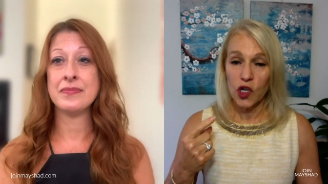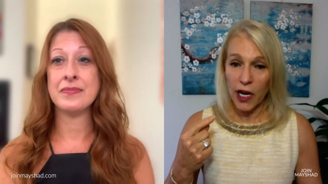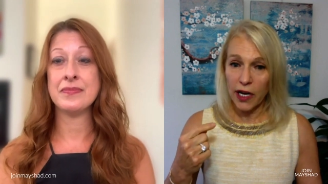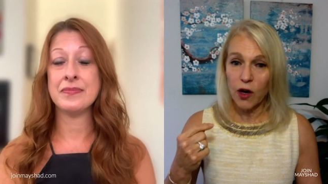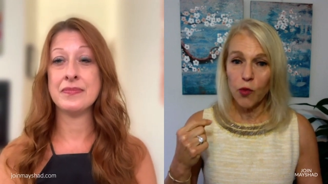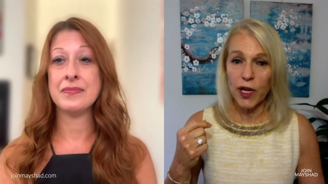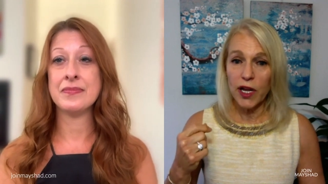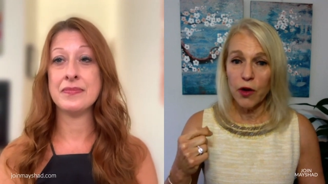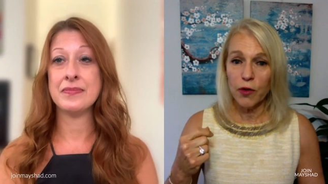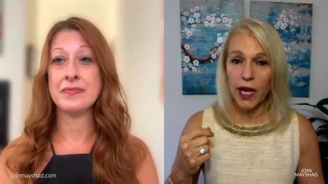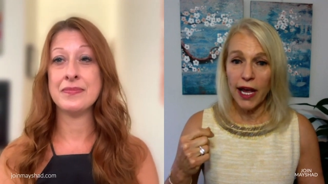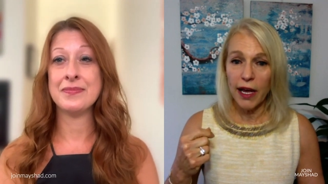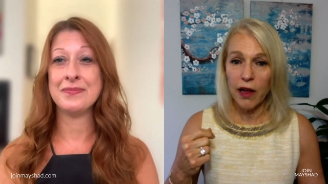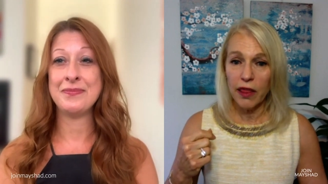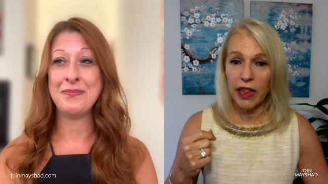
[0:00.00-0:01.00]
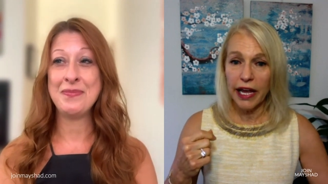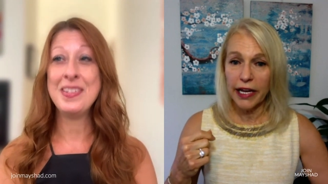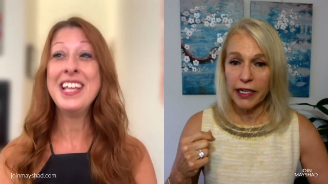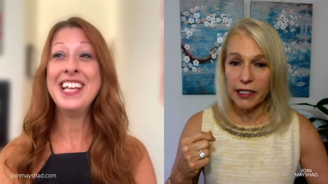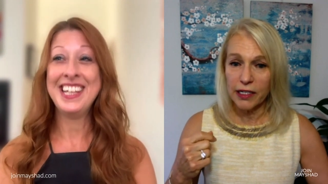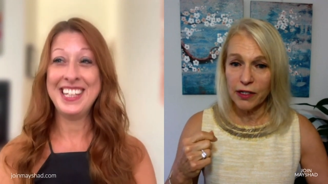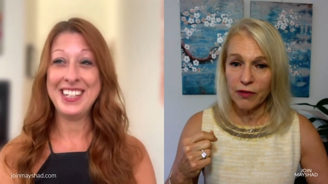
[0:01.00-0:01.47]
Speaker 1: Jan, are we okay
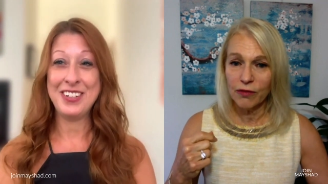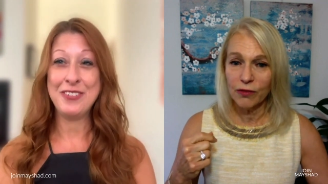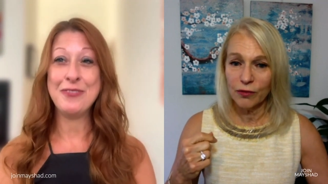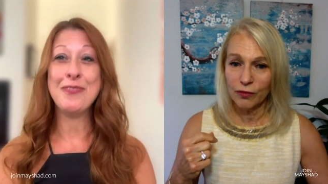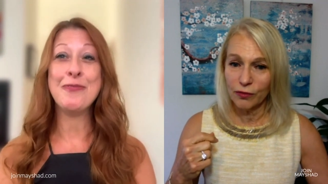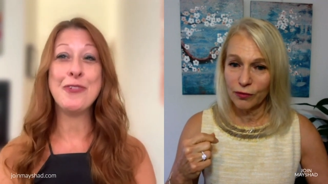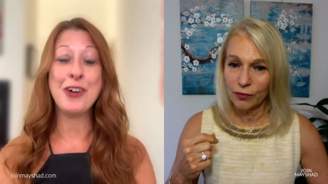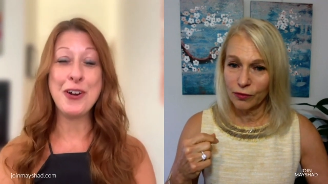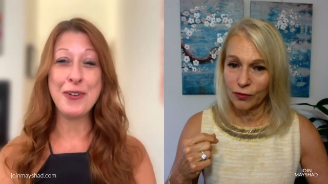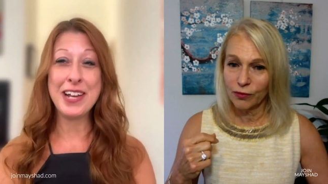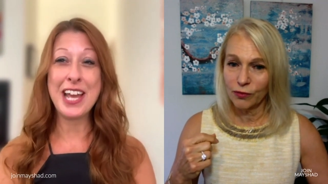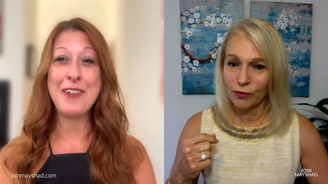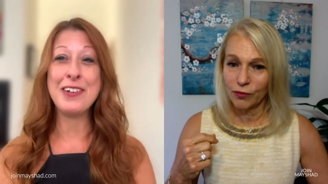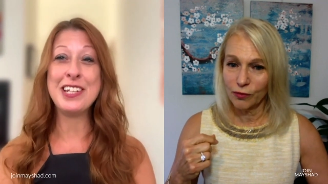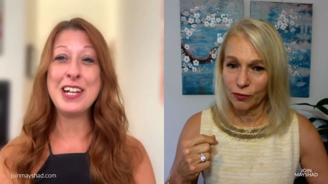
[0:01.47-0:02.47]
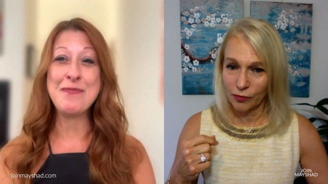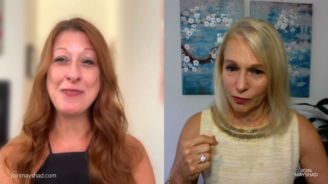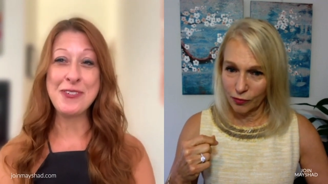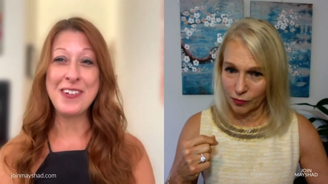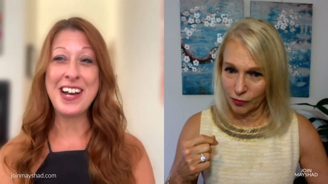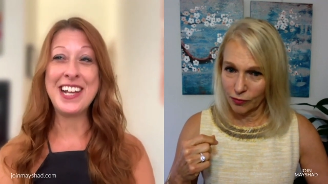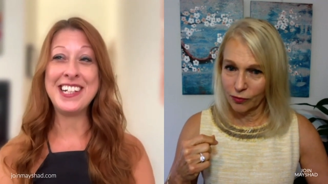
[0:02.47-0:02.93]
on that?
Speaker 2: We're okay with
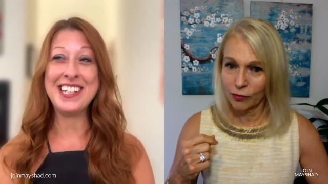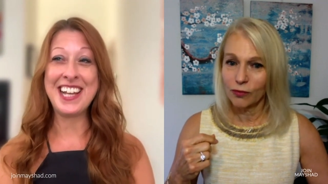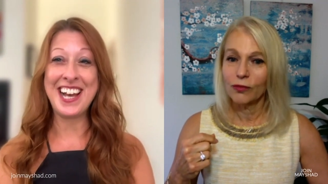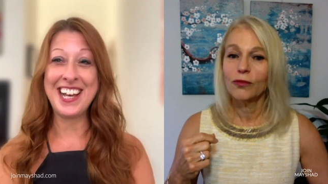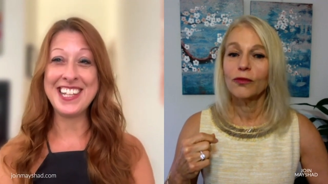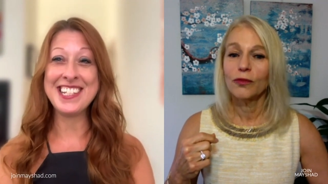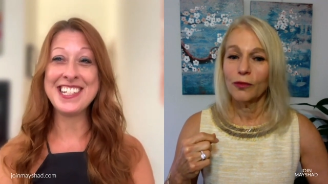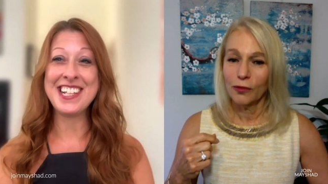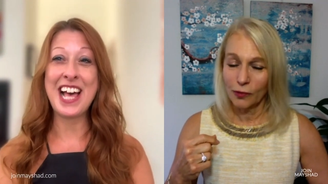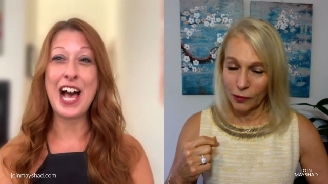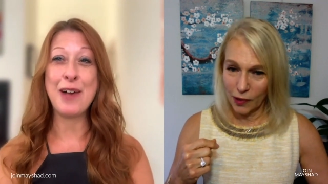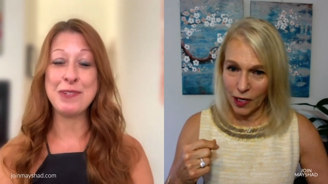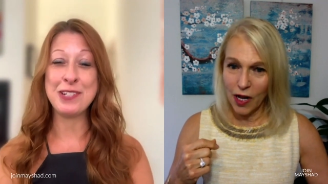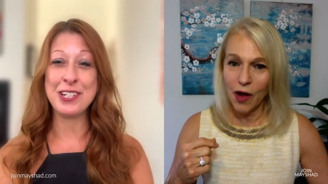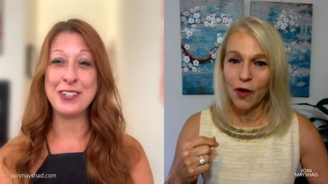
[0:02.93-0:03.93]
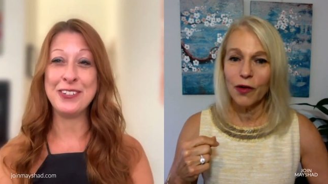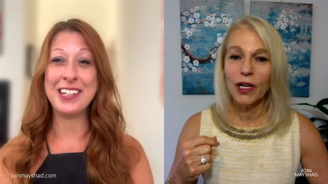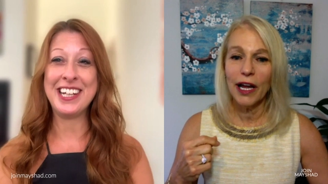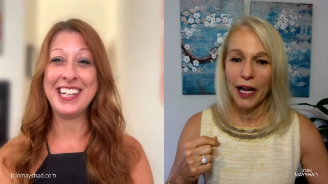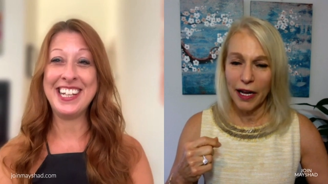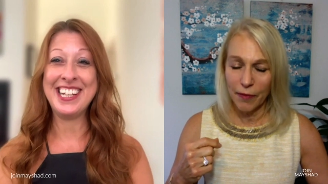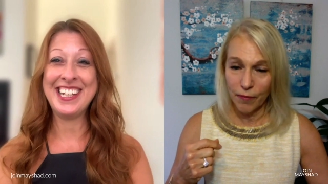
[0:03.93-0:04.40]
number one. Yes,
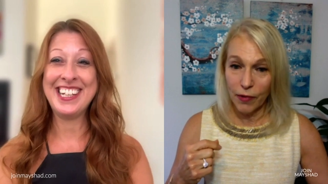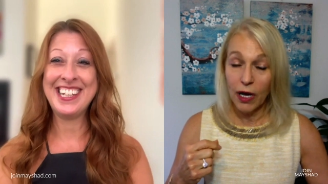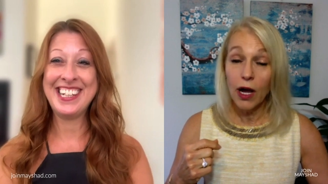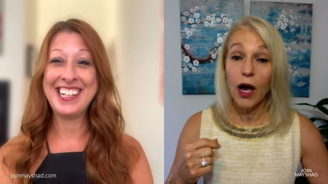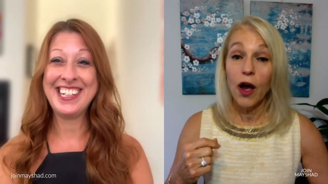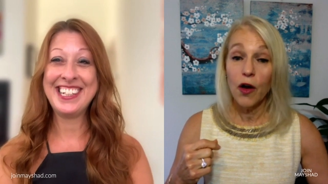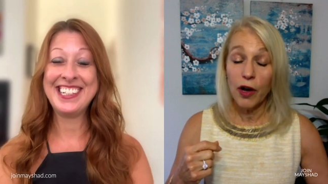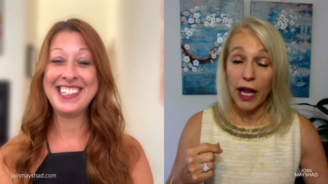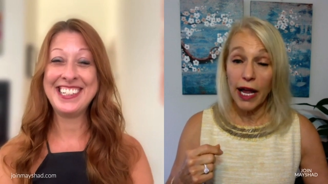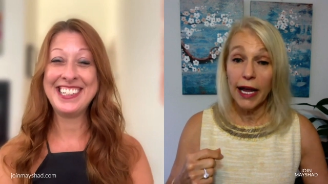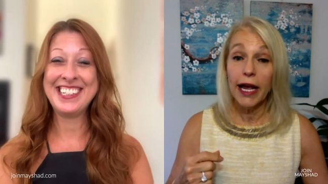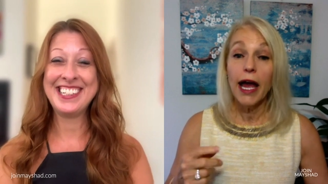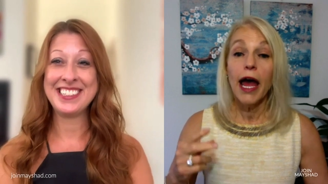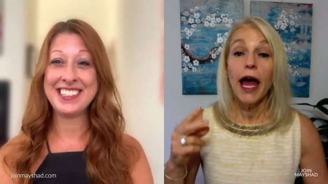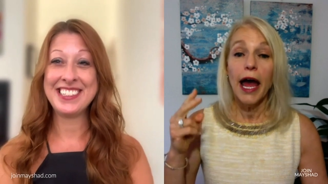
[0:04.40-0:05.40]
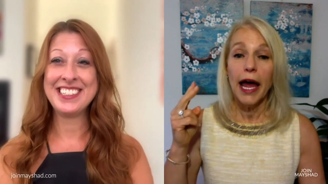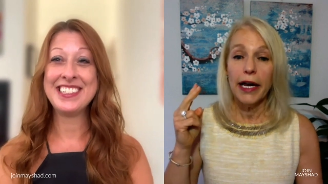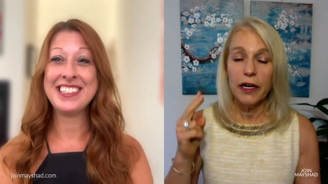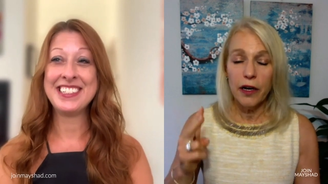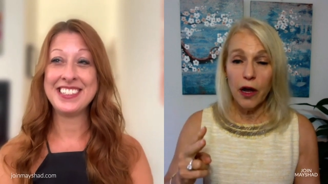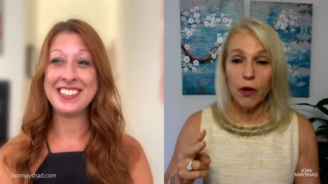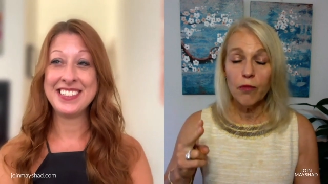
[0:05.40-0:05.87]
absolutely.
Speaker 1: Okay. okay.
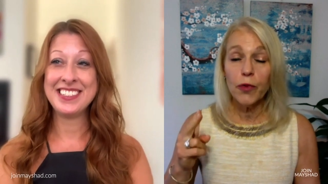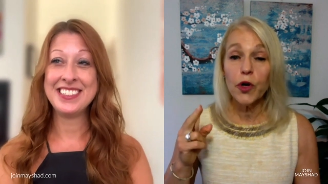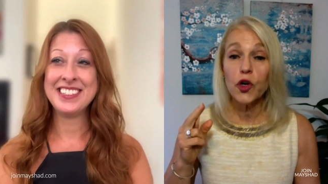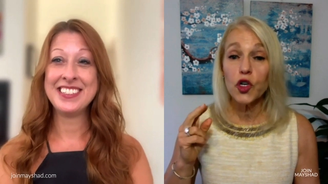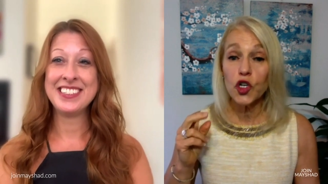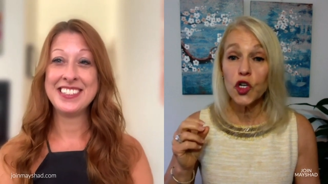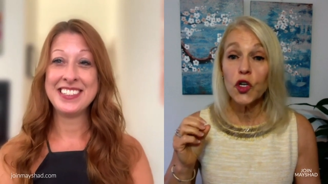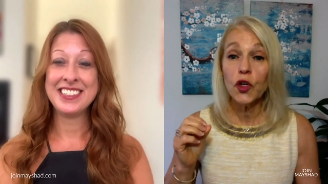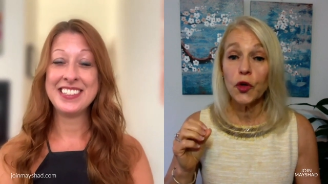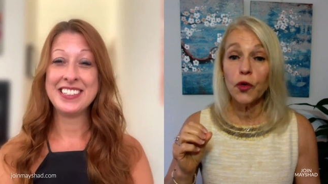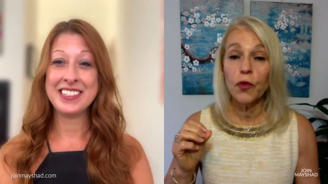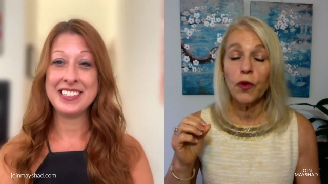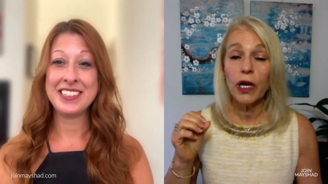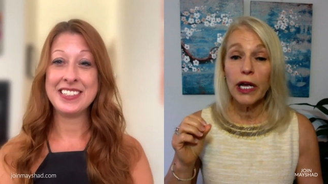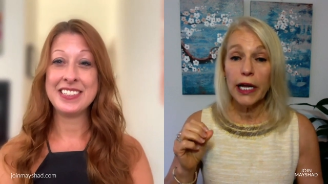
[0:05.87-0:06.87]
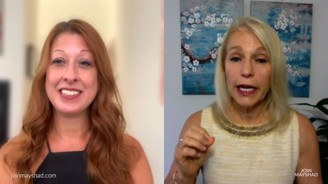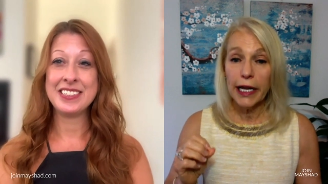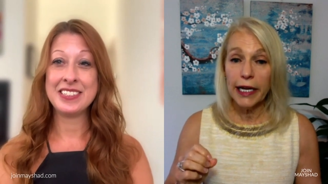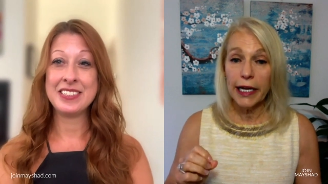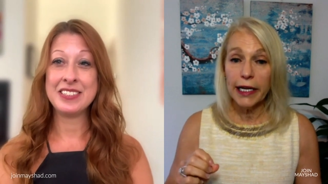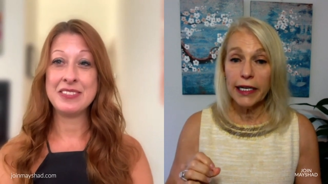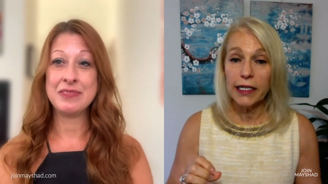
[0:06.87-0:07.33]
And number two
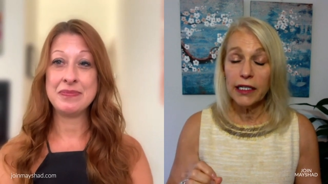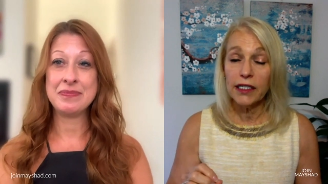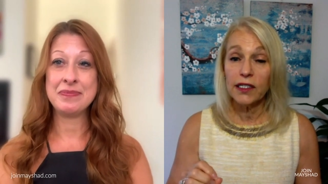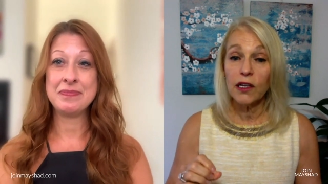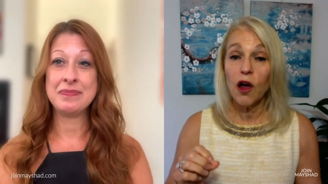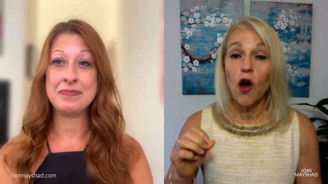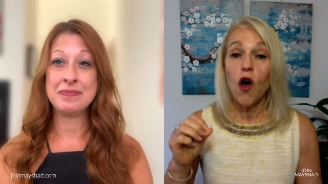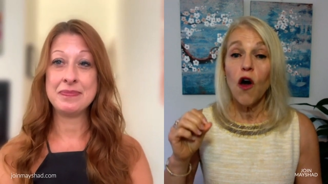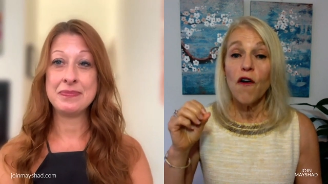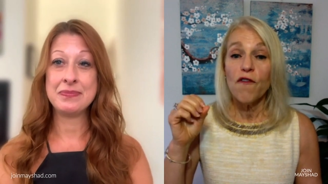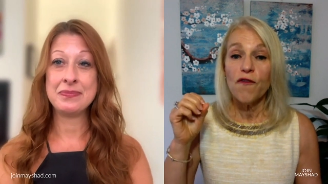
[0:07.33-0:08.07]
is